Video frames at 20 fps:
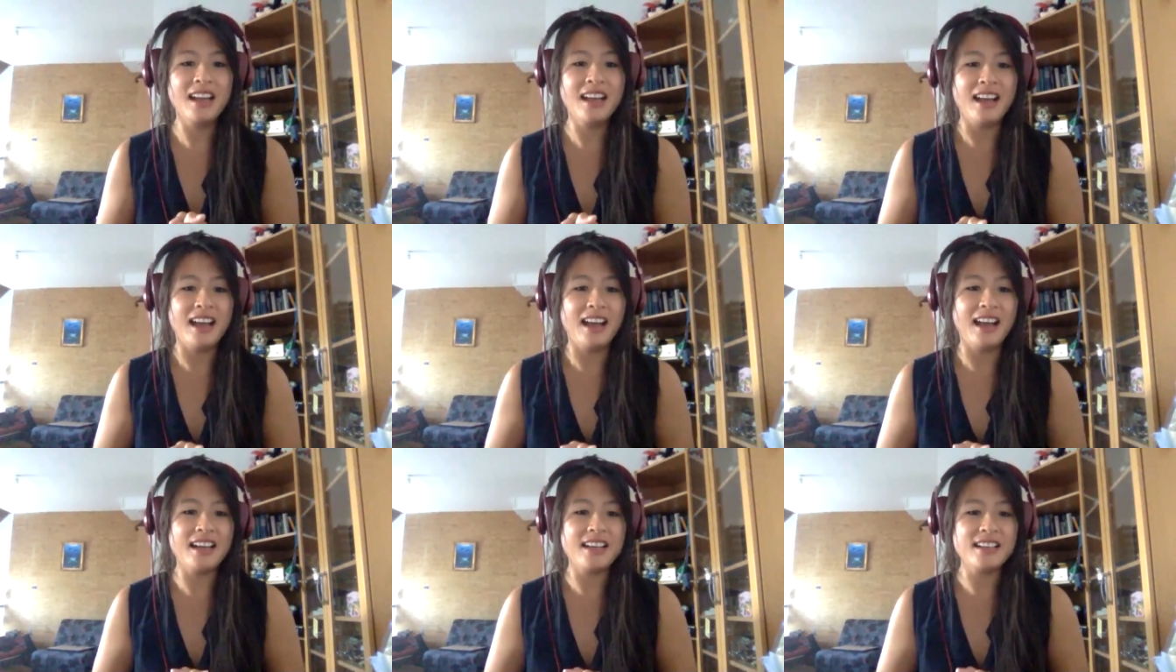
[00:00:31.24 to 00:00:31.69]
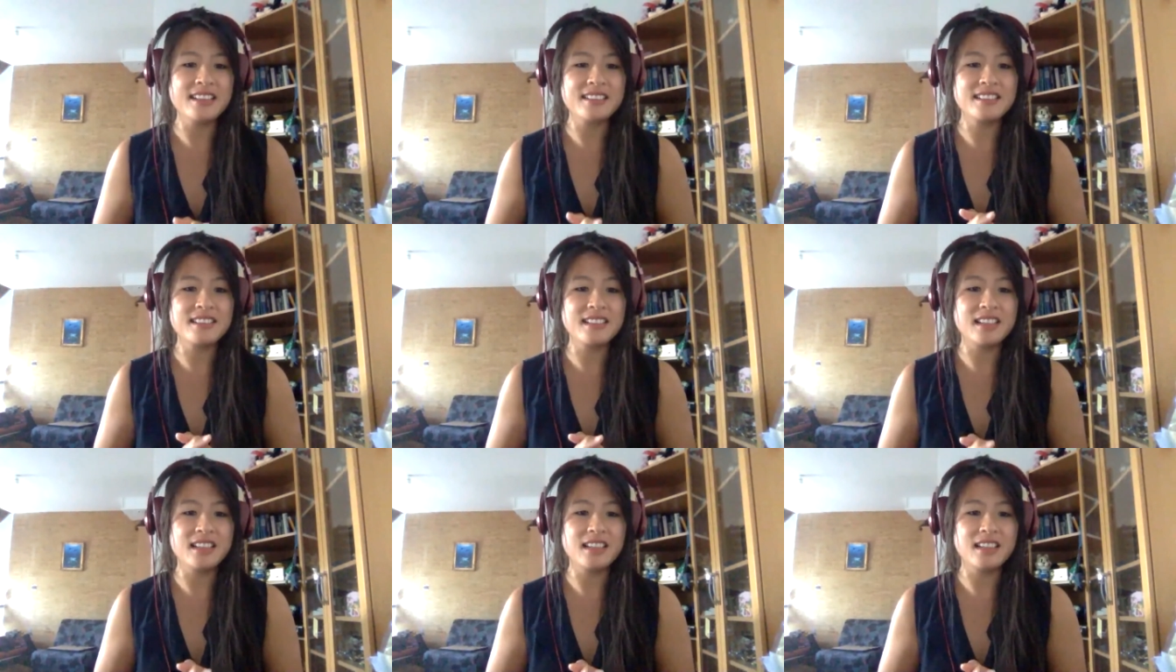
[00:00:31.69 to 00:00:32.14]
as
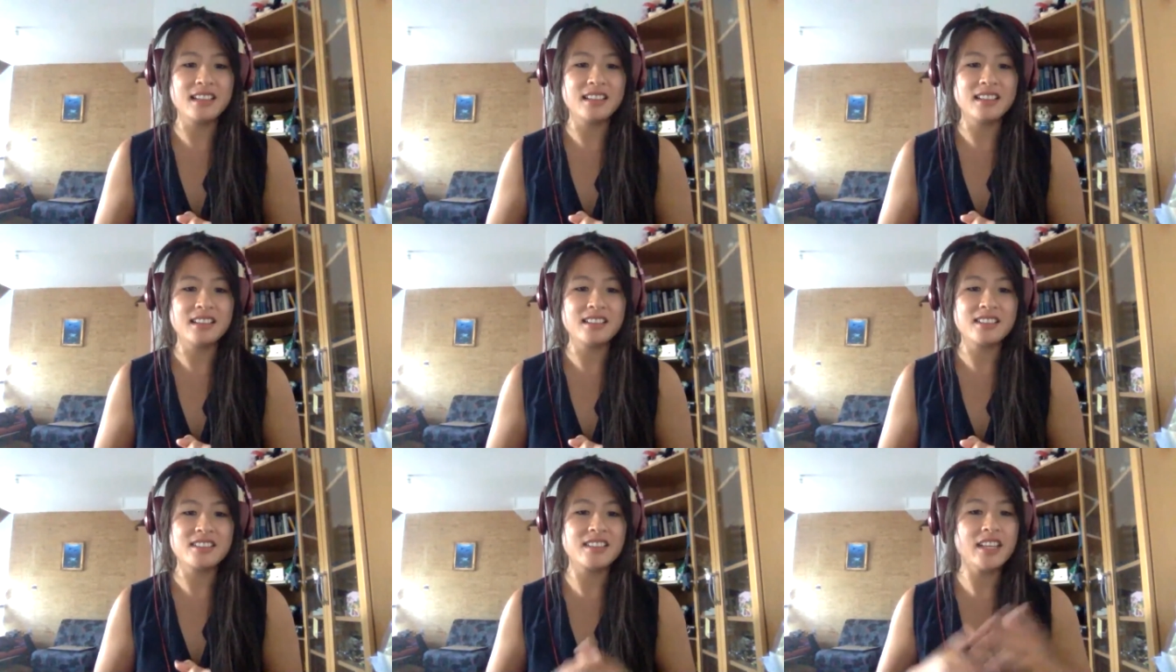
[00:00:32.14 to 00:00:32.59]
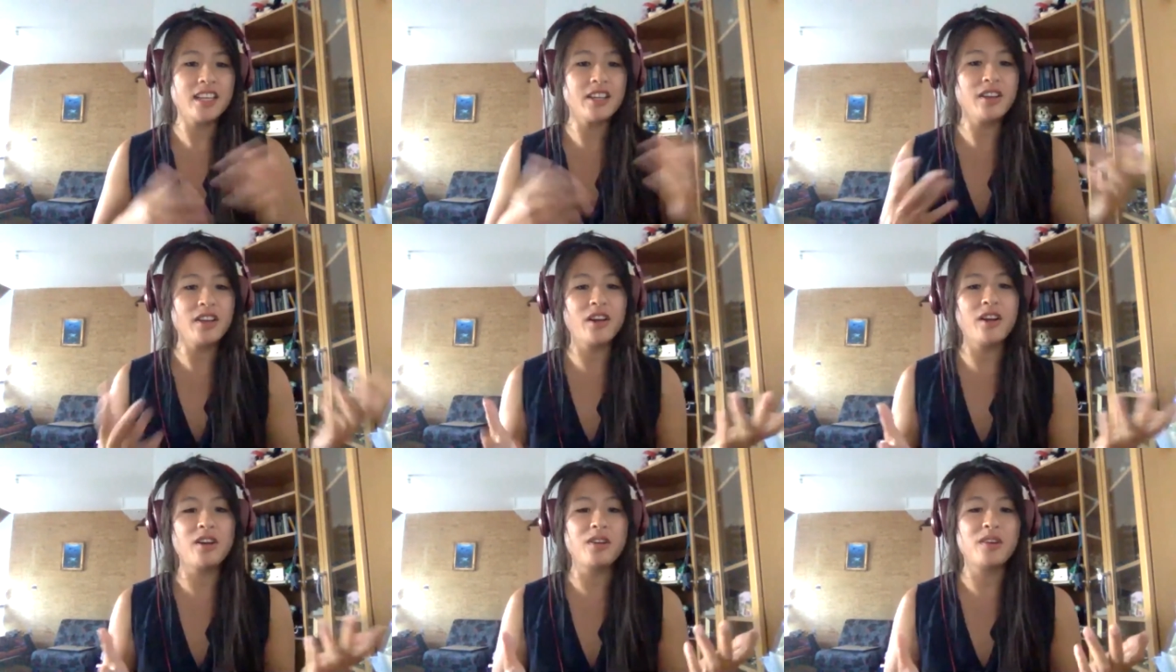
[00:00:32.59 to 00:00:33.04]

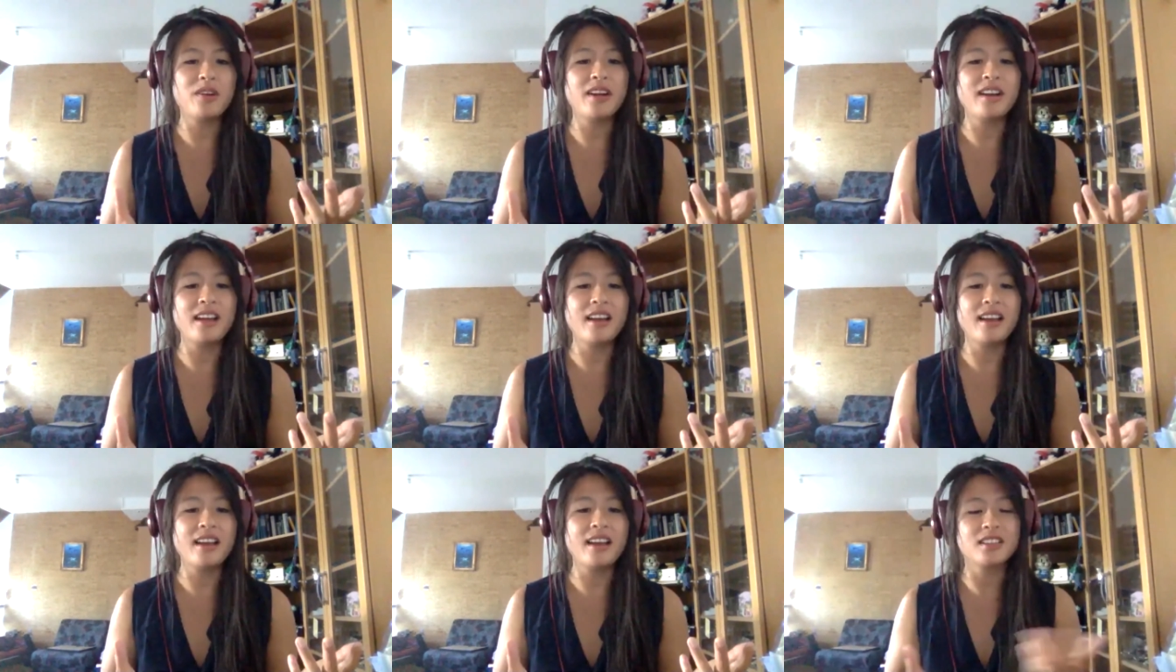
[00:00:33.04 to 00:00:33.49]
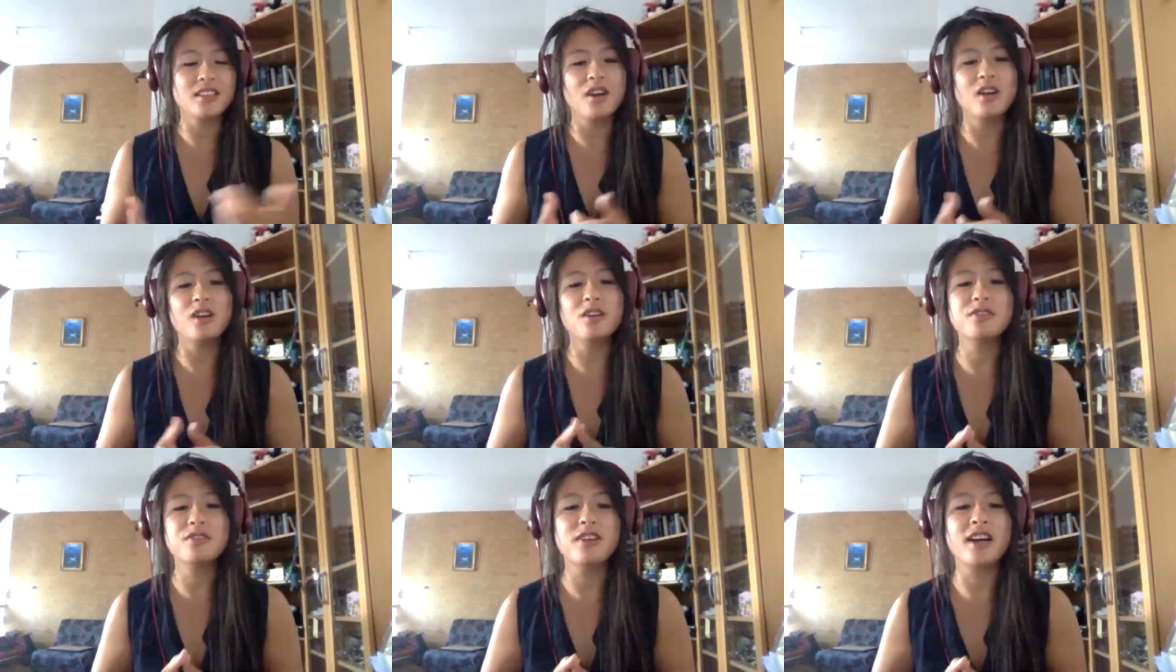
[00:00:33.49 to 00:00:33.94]
CEO and
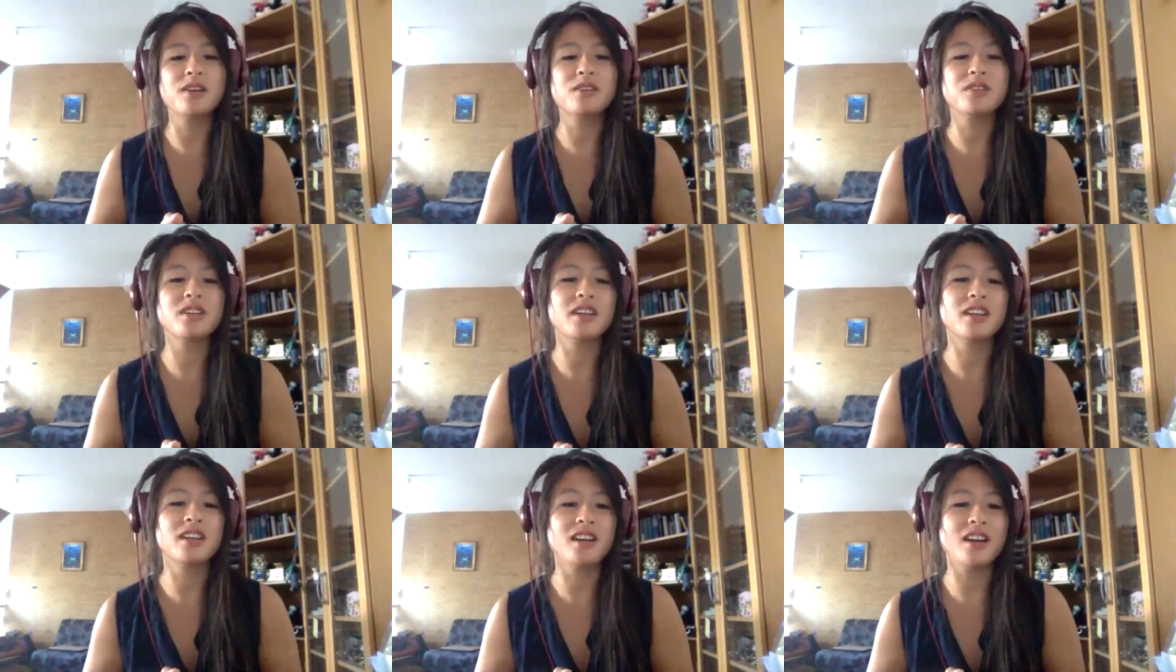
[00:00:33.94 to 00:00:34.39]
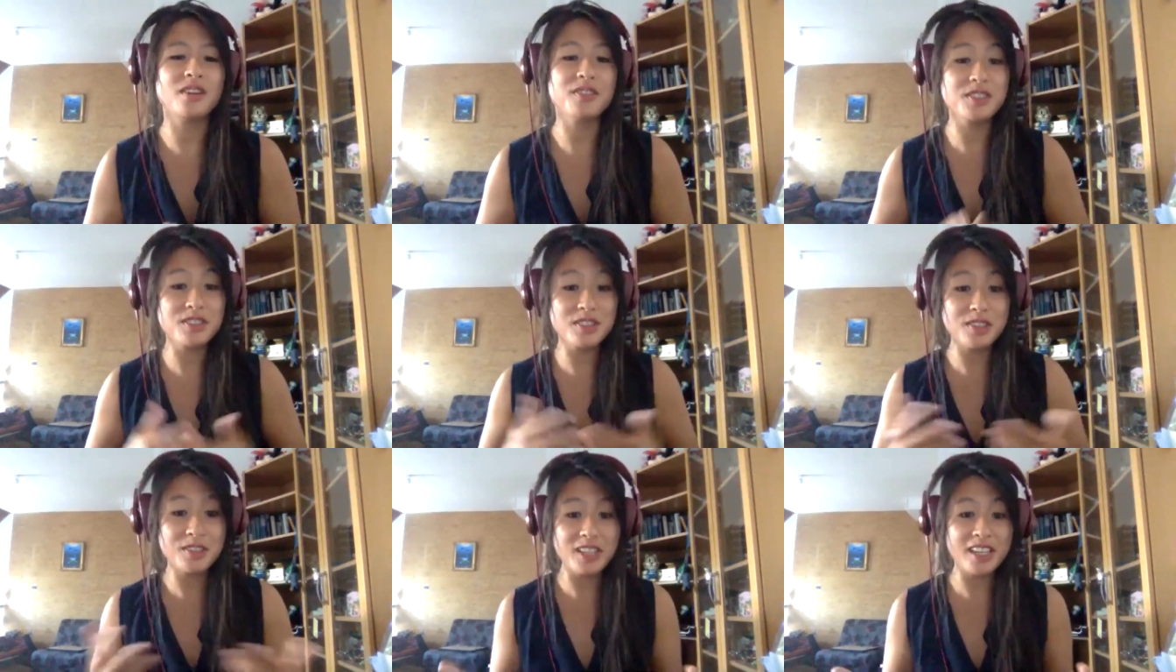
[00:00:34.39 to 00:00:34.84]
co-founder of
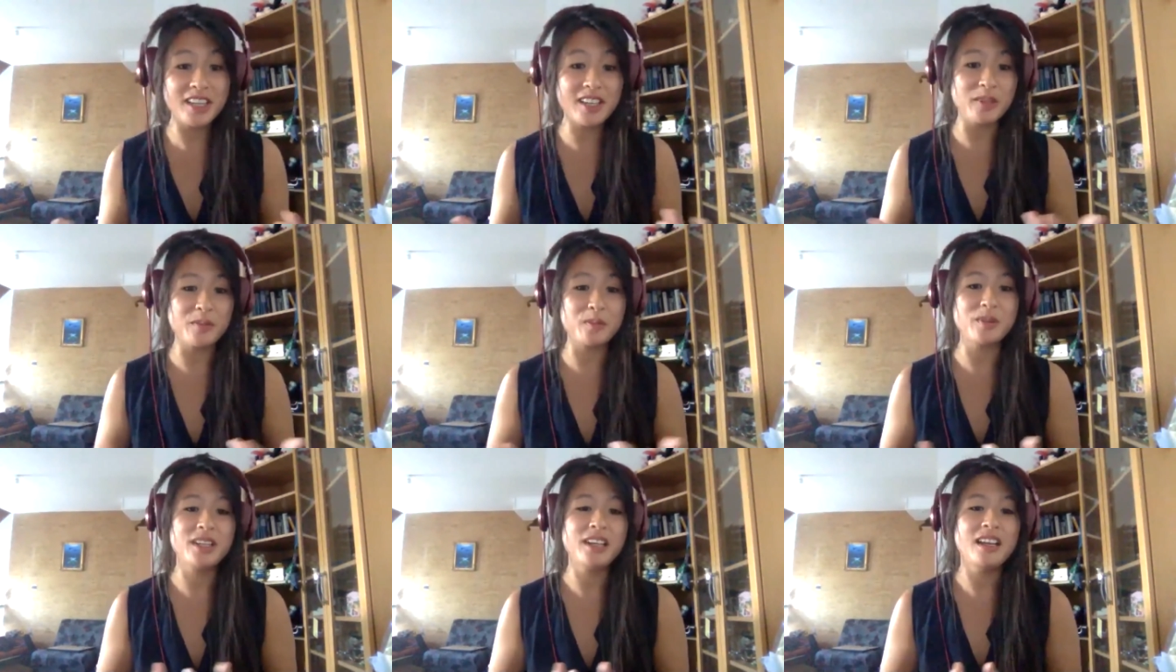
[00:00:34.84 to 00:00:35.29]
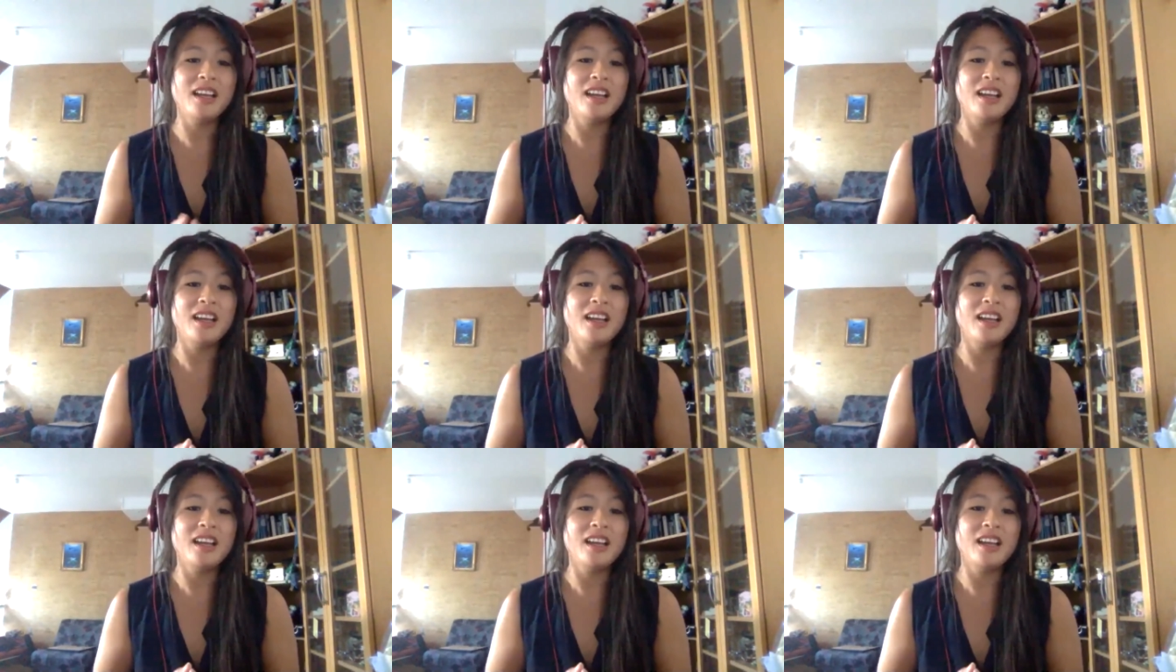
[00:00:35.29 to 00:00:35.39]
SUNYM,